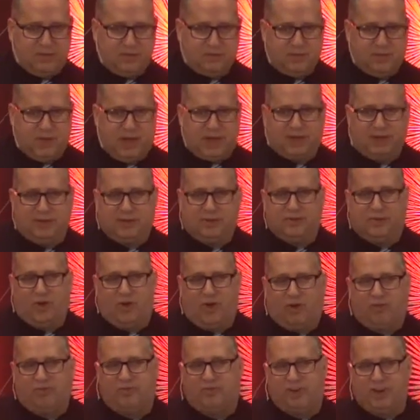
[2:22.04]
not going to do
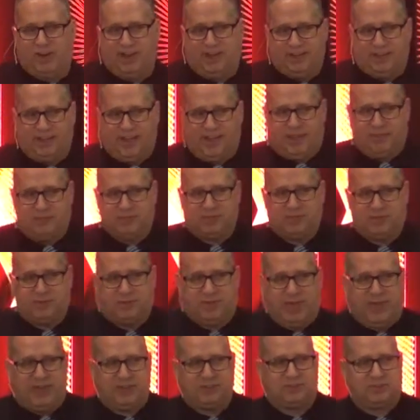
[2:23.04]
all fun and games. The
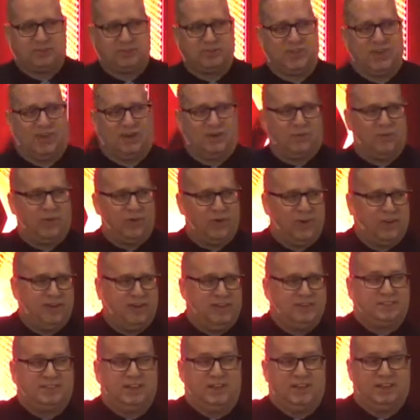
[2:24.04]
pastor was kind of worried.
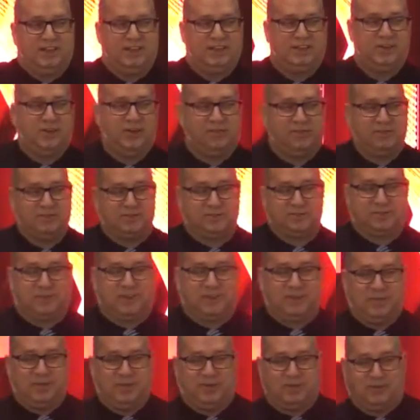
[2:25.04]
He said he didn't know if this was
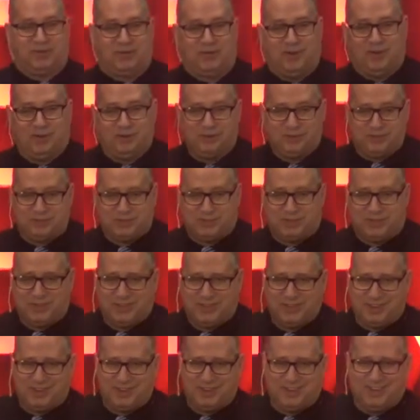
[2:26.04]
going to be a roast
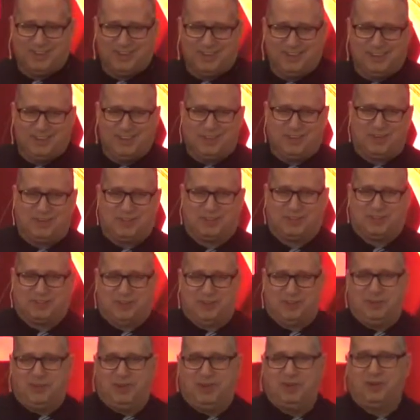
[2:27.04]
or a
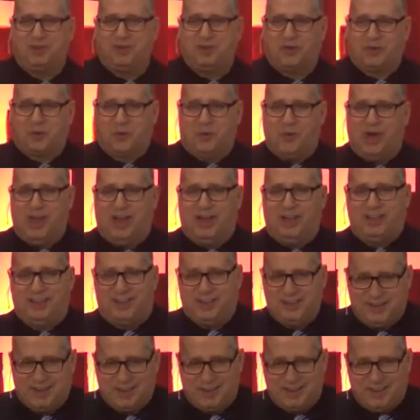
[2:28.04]
sermon or what.
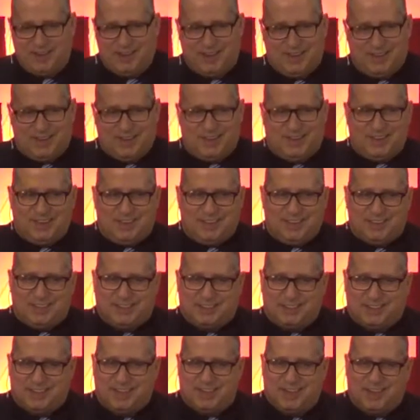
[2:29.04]

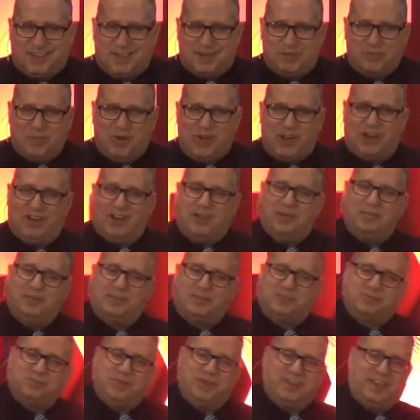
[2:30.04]
Somewhere in
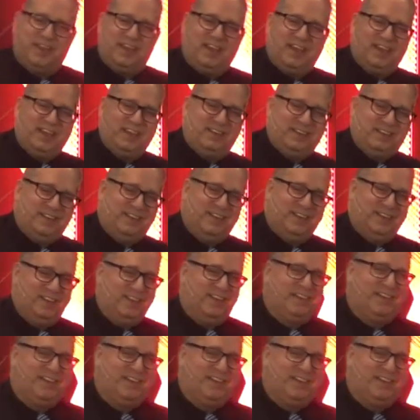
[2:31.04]
between,